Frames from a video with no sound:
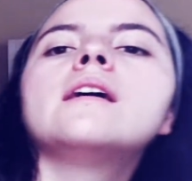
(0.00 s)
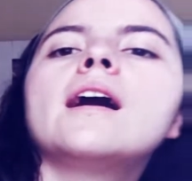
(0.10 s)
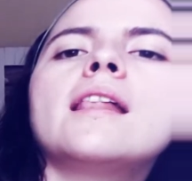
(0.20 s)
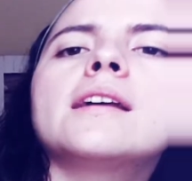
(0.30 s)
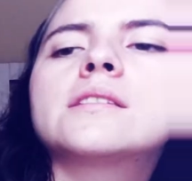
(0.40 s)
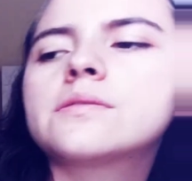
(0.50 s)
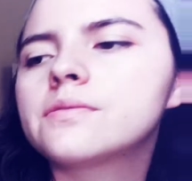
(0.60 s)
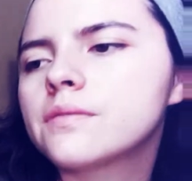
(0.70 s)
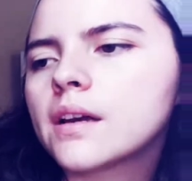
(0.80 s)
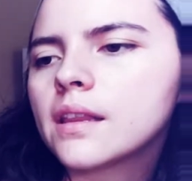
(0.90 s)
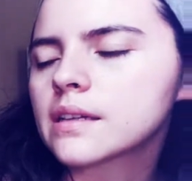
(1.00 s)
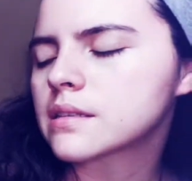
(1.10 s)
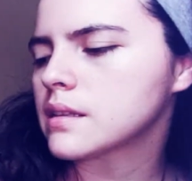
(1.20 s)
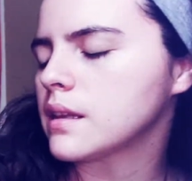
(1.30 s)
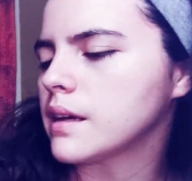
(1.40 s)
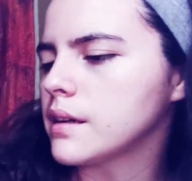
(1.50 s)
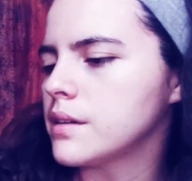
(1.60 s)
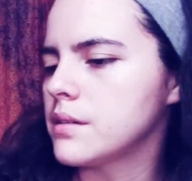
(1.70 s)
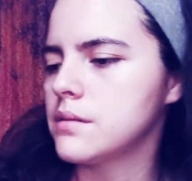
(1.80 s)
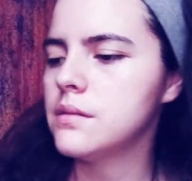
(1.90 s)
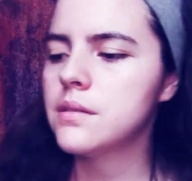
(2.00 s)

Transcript: I like to light a new